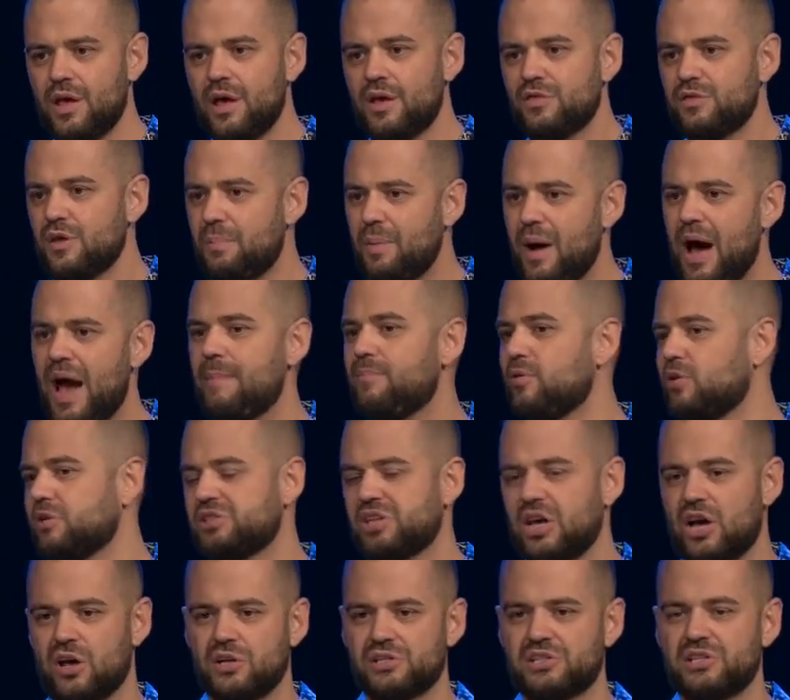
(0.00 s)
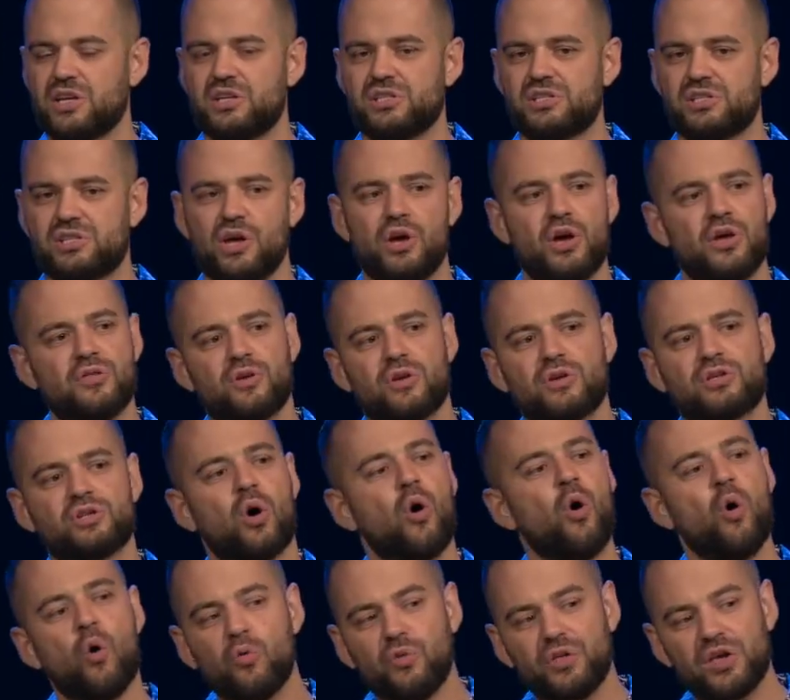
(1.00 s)
The Bible tells us there's
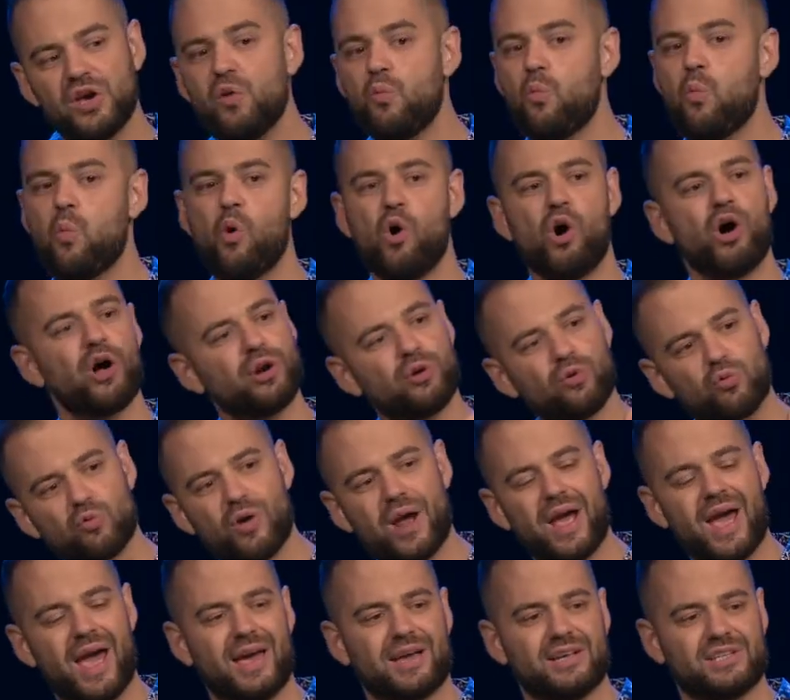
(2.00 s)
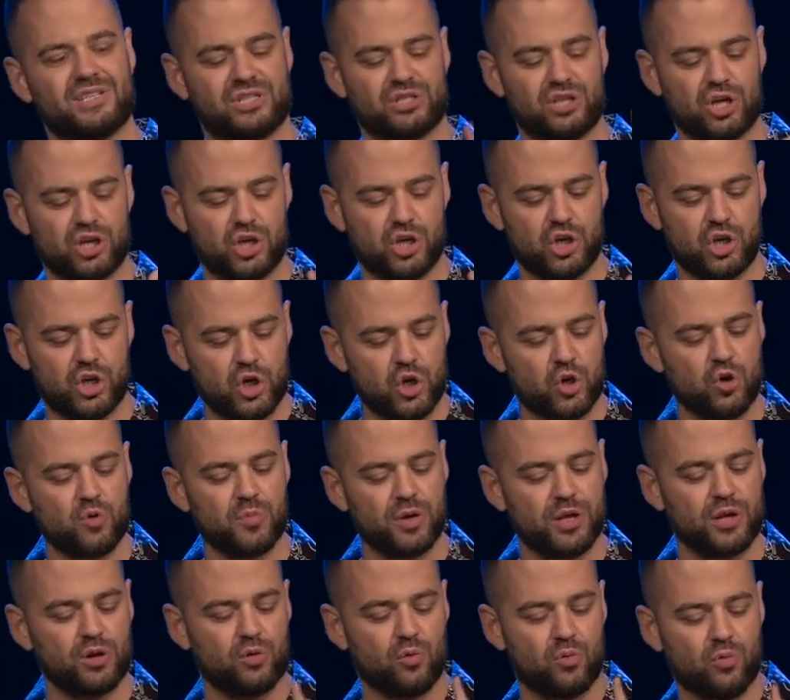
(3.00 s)
only one race, the
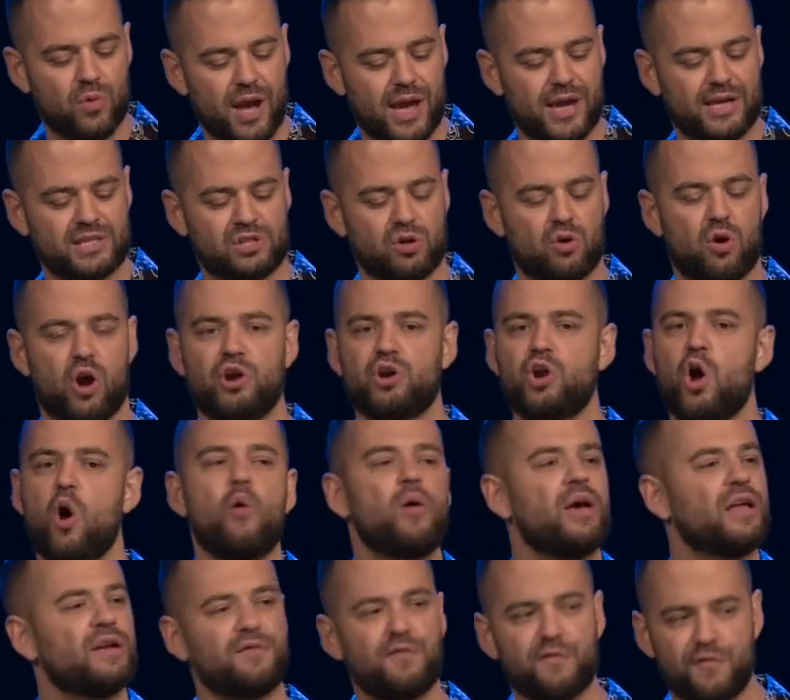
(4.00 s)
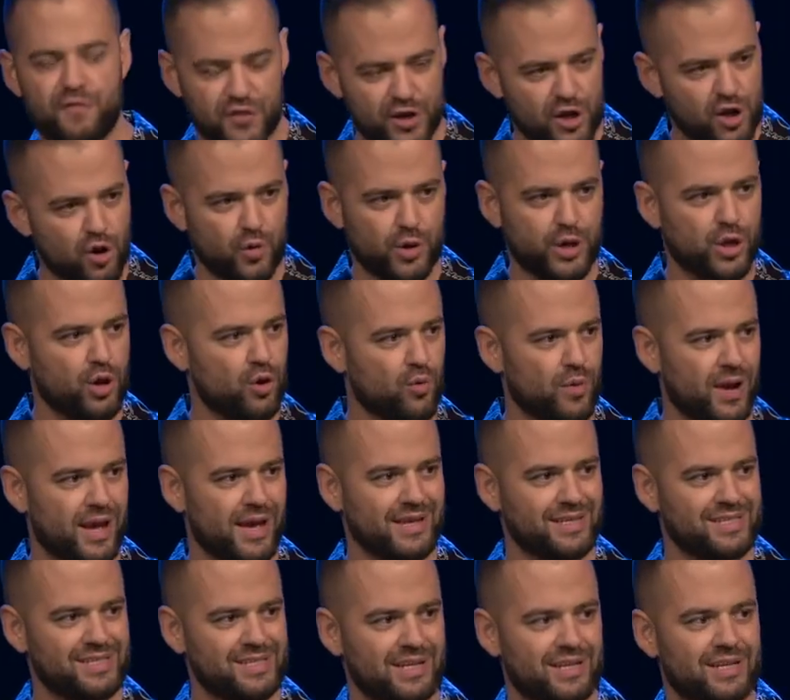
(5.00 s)
human race. There are no inferior
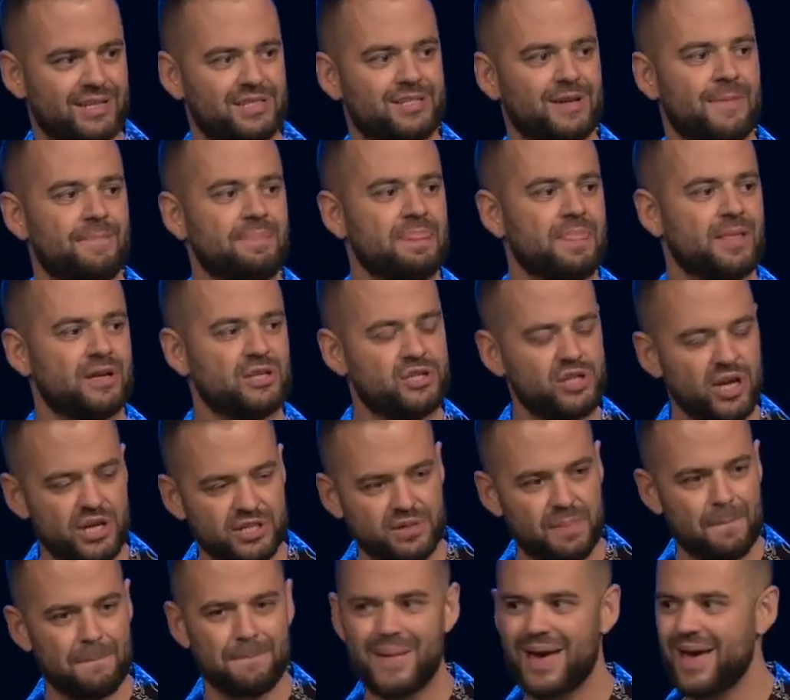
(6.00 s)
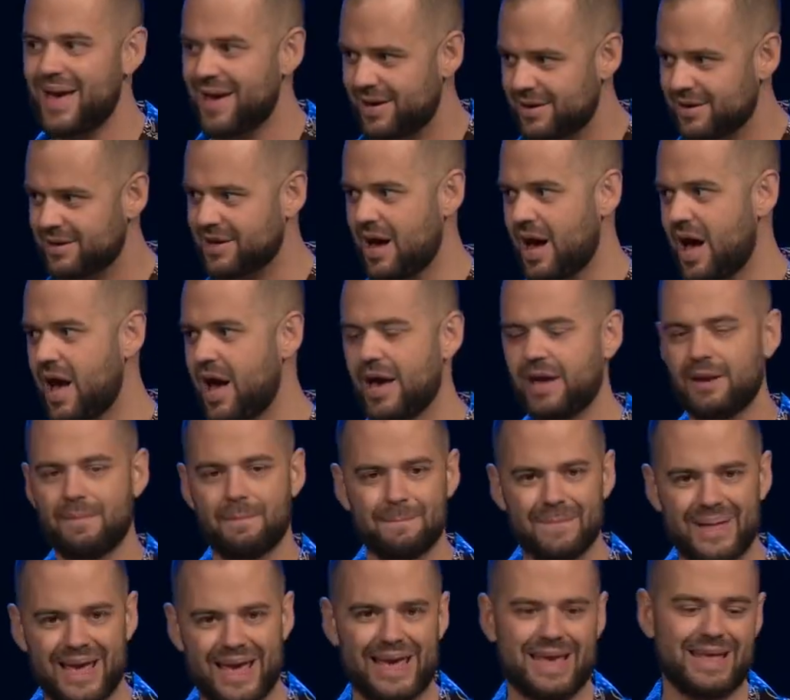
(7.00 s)
races, just
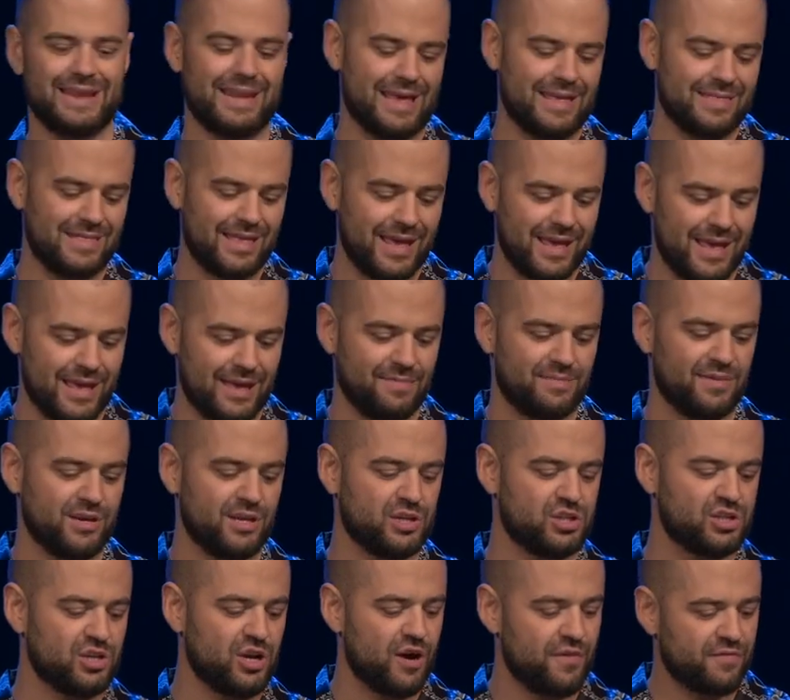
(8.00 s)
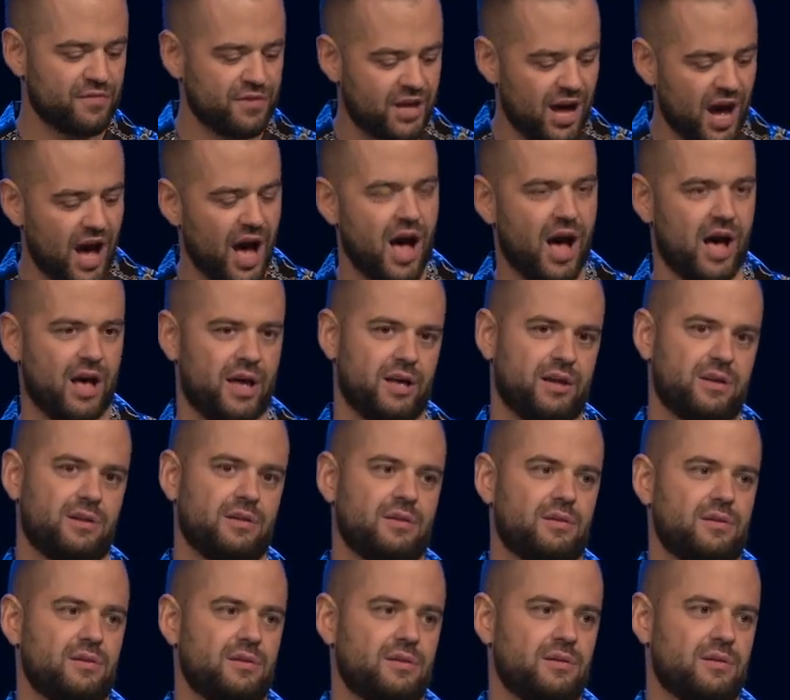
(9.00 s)
mankind made in the image of God.
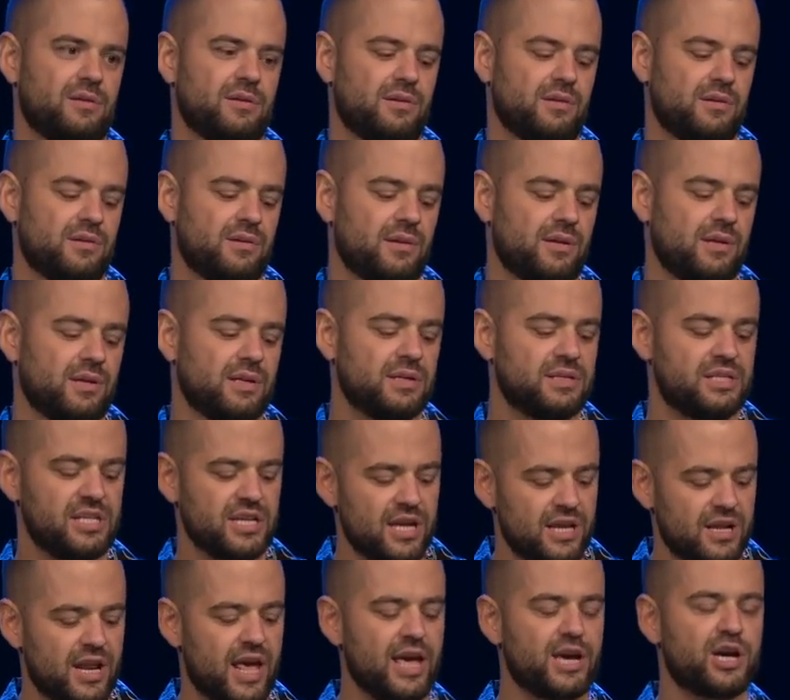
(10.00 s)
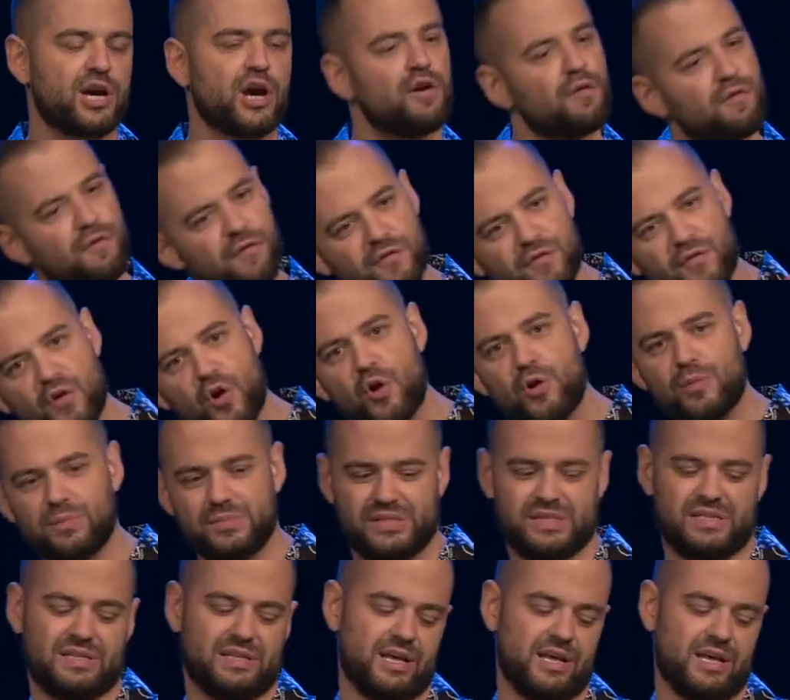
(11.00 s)
D N A confirms